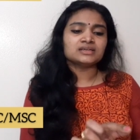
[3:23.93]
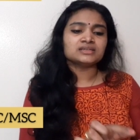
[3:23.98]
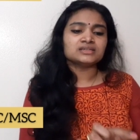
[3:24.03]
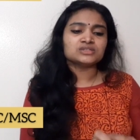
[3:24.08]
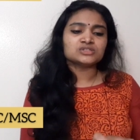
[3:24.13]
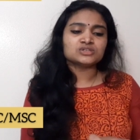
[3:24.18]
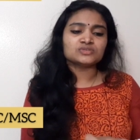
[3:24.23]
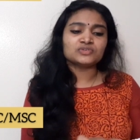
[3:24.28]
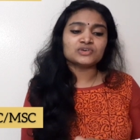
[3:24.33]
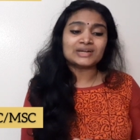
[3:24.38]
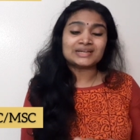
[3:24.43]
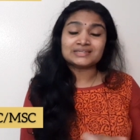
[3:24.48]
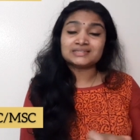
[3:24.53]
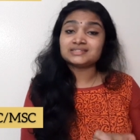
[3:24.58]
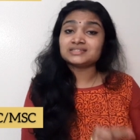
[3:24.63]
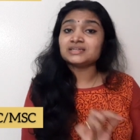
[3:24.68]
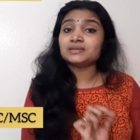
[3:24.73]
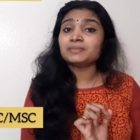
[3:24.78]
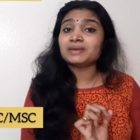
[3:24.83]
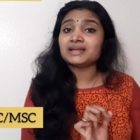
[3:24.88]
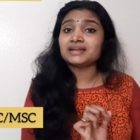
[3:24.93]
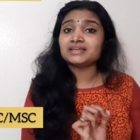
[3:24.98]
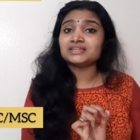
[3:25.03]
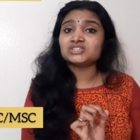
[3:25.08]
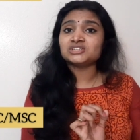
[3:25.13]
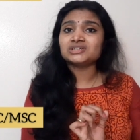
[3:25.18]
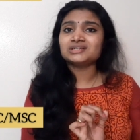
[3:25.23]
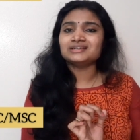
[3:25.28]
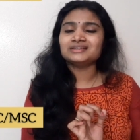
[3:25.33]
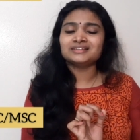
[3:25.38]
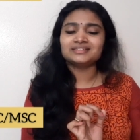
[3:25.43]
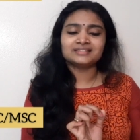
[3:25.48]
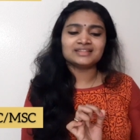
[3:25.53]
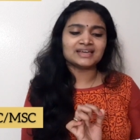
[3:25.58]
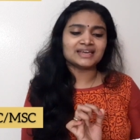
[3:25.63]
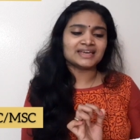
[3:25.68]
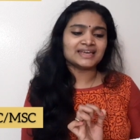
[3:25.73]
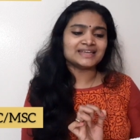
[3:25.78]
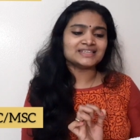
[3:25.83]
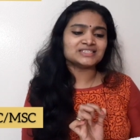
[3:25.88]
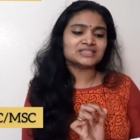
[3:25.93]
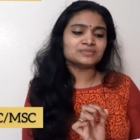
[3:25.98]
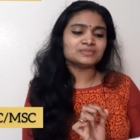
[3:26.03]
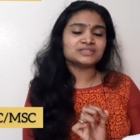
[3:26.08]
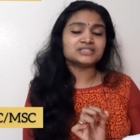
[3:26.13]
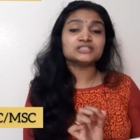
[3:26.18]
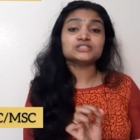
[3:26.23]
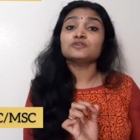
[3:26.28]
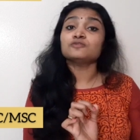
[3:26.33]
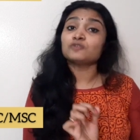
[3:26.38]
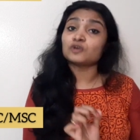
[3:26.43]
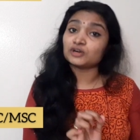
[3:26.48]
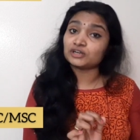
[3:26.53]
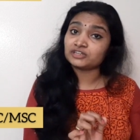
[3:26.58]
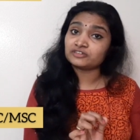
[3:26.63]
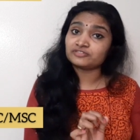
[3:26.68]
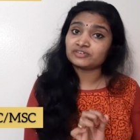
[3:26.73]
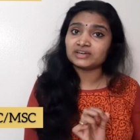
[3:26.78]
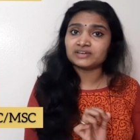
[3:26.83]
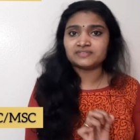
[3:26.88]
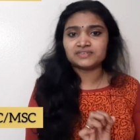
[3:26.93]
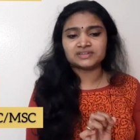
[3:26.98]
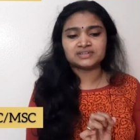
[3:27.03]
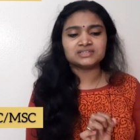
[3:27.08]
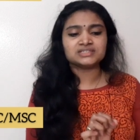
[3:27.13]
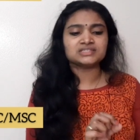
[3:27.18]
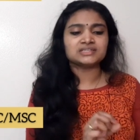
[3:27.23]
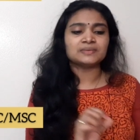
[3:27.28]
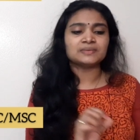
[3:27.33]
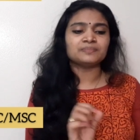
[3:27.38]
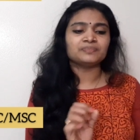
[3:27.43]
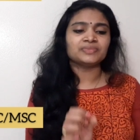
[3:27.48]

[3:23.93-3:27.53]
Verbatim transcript: So for assistant manager, the age limit is 45 years.